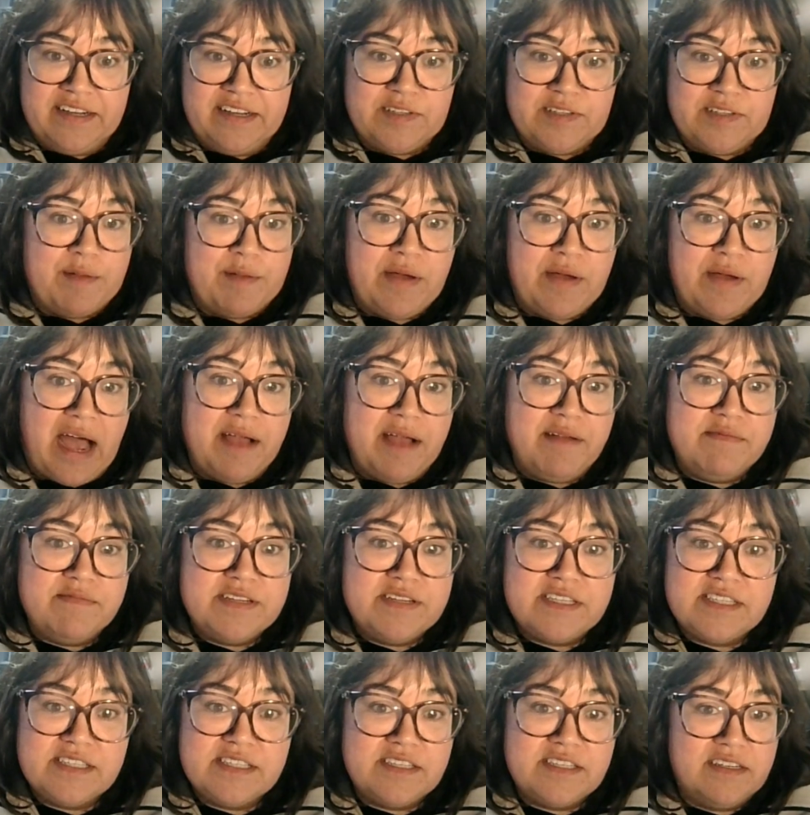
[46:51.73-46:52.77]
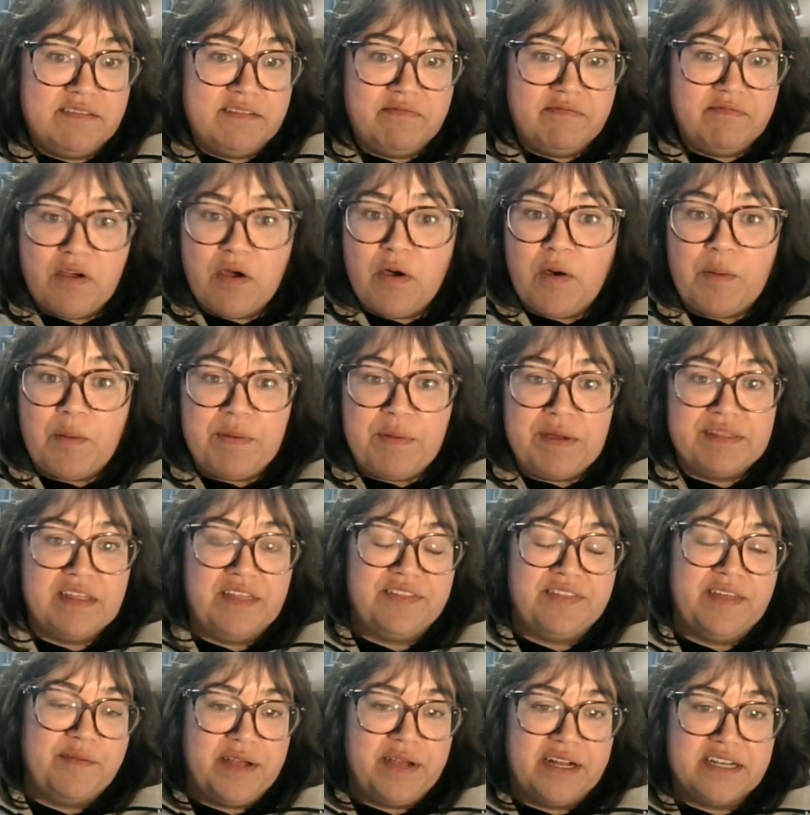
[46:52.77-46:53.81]
So I'm just hoping
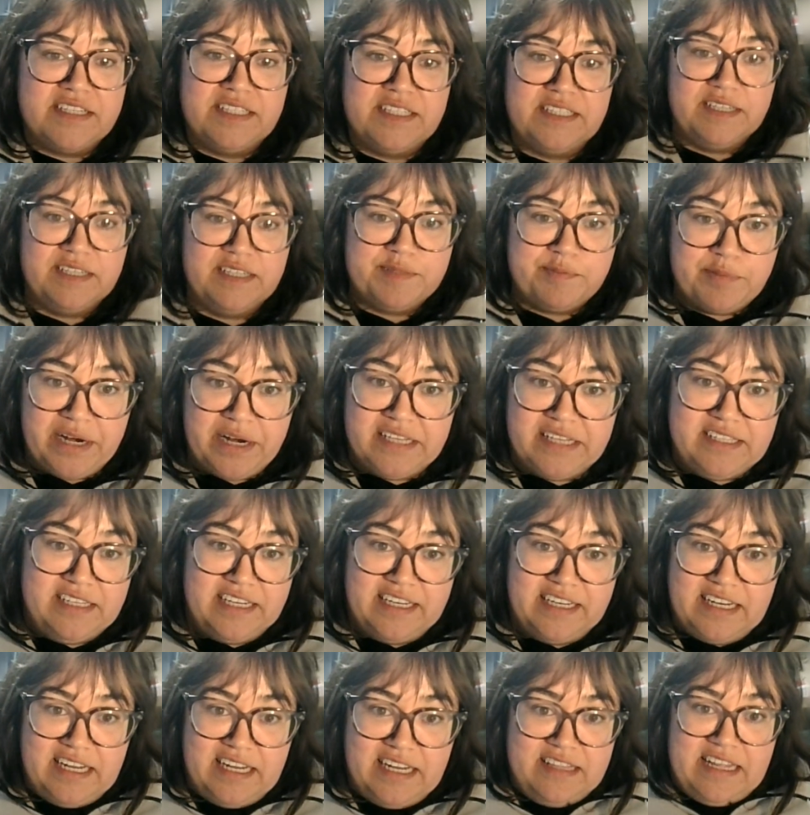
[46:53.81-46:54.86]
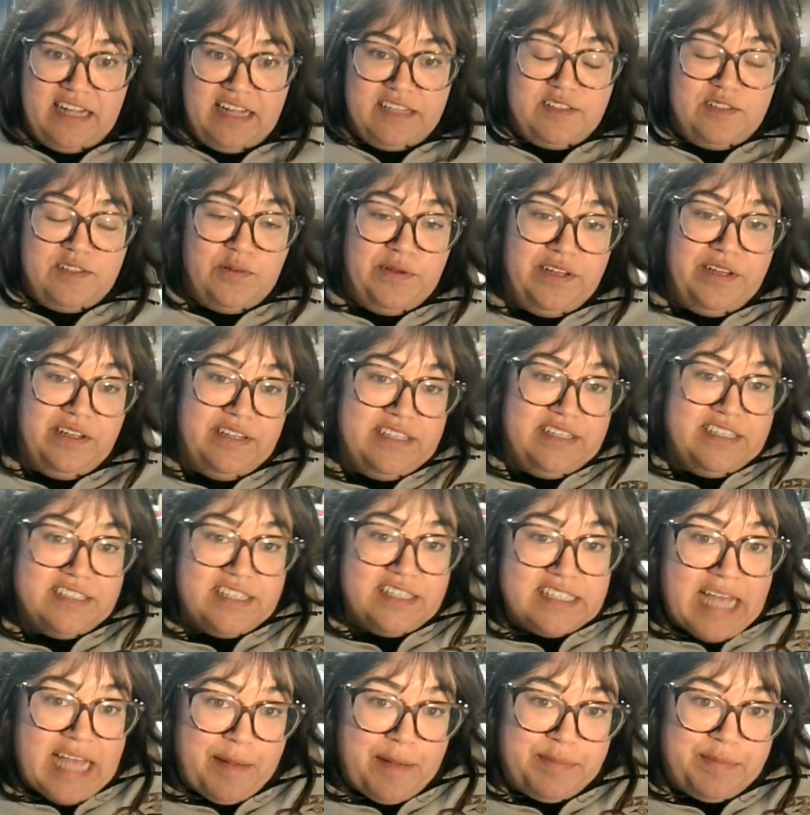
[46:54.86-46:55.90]
that bacteria is present in that soil, and it
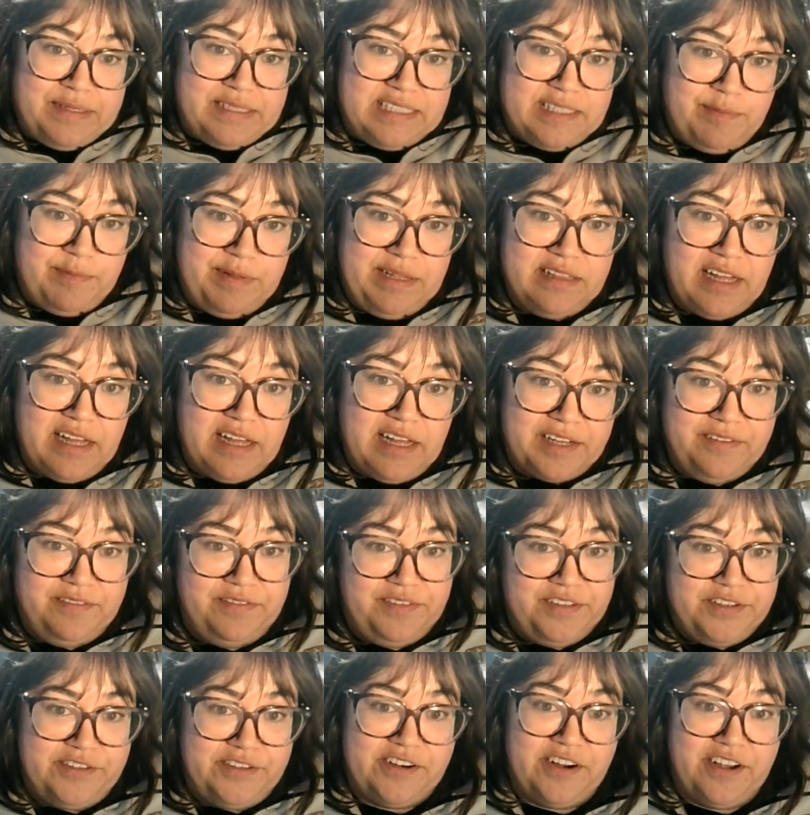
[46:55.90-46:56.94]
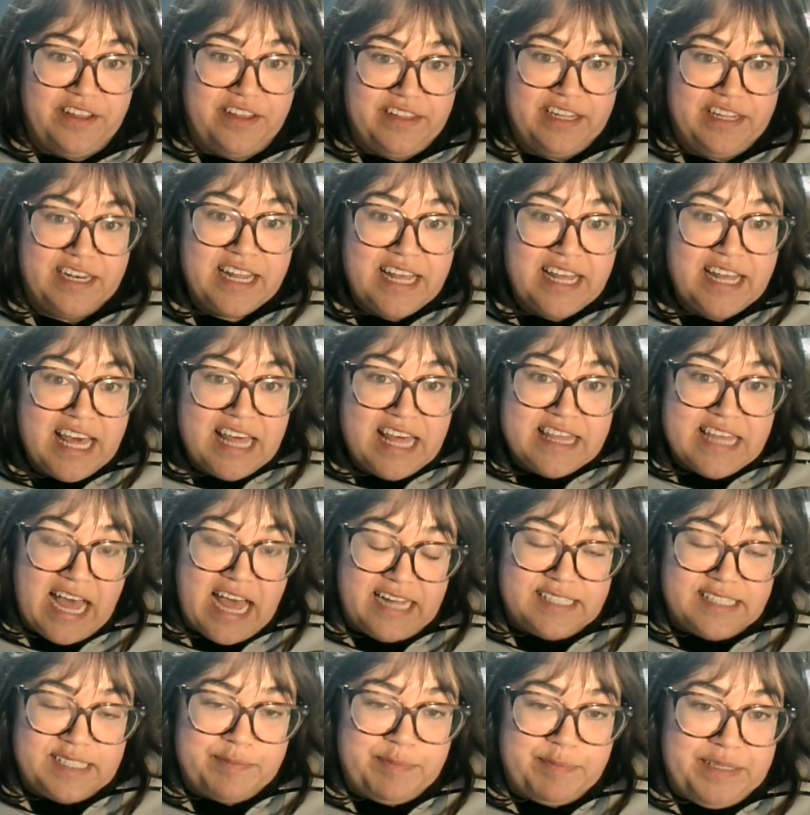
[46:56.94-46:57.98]
just happens to be luck of the draw that
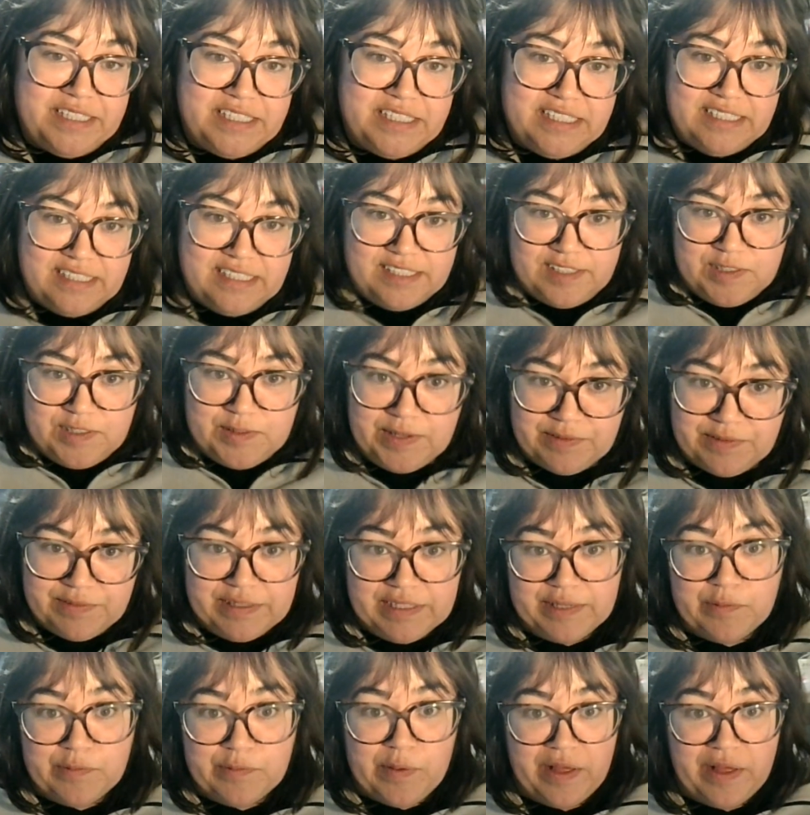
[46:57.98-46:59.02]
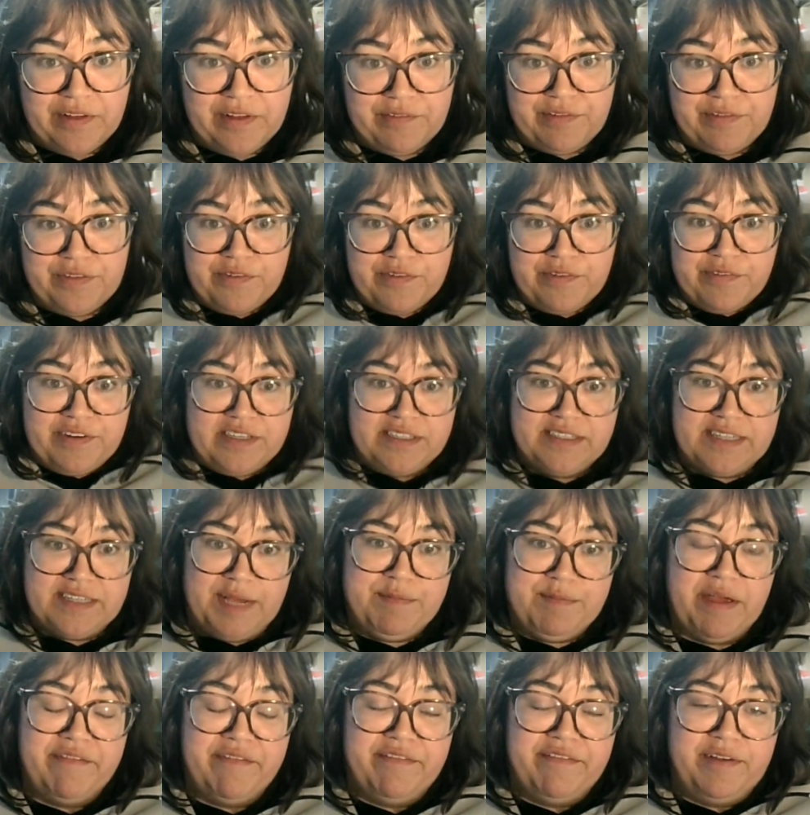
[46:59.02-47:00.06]
that species is doing really well for the first
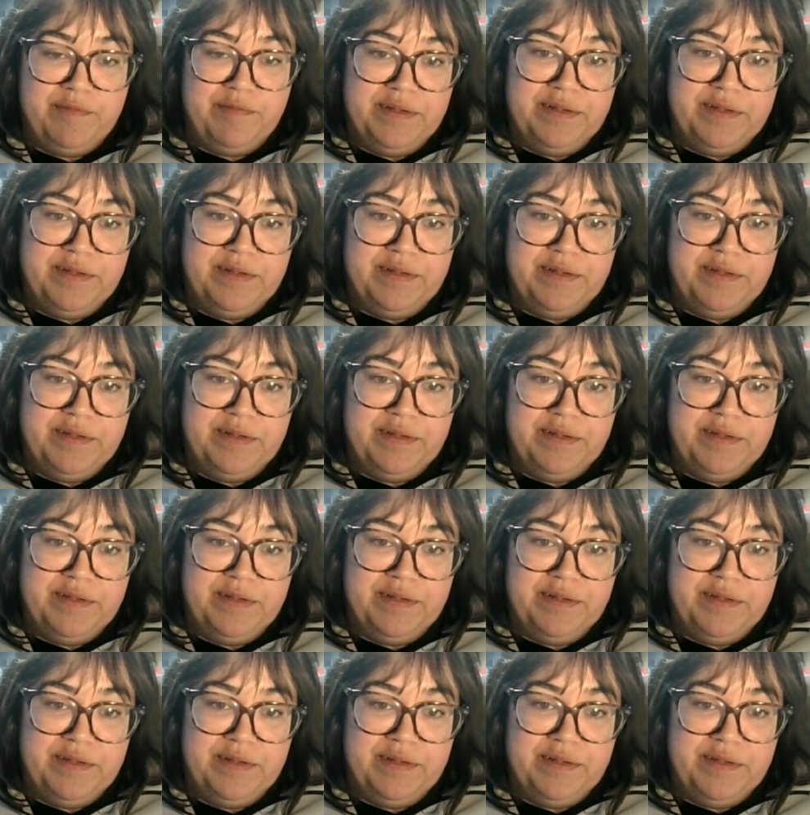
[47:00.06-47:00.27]
time ever